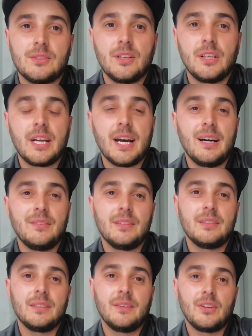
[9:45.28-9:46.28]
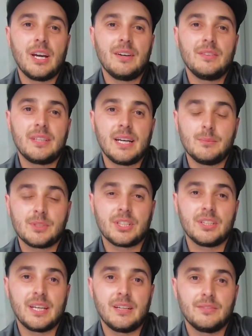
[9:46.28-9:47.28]
there you have it. If you have a damaged
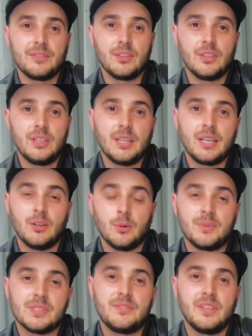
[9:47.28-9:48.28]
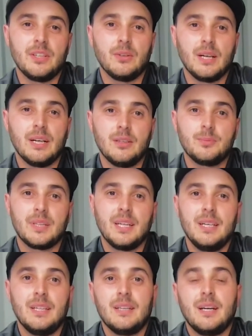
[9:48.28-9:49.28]
container floor, I hope this video helped.
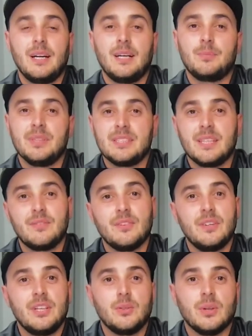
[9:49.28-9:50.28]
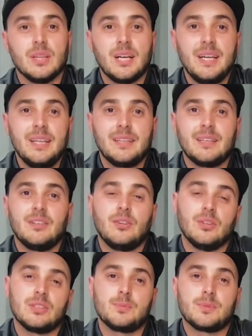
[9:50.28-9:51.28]
Please give the video a like
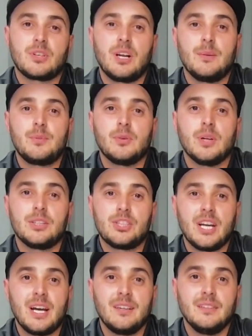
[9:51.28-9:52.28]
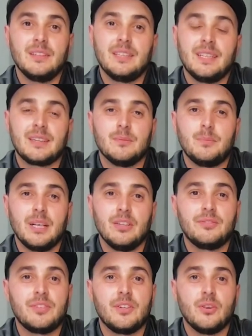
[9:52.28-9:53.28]
or subscribe to our channel and hit the
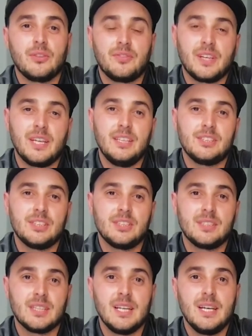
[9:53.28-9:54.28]
bell for notifications.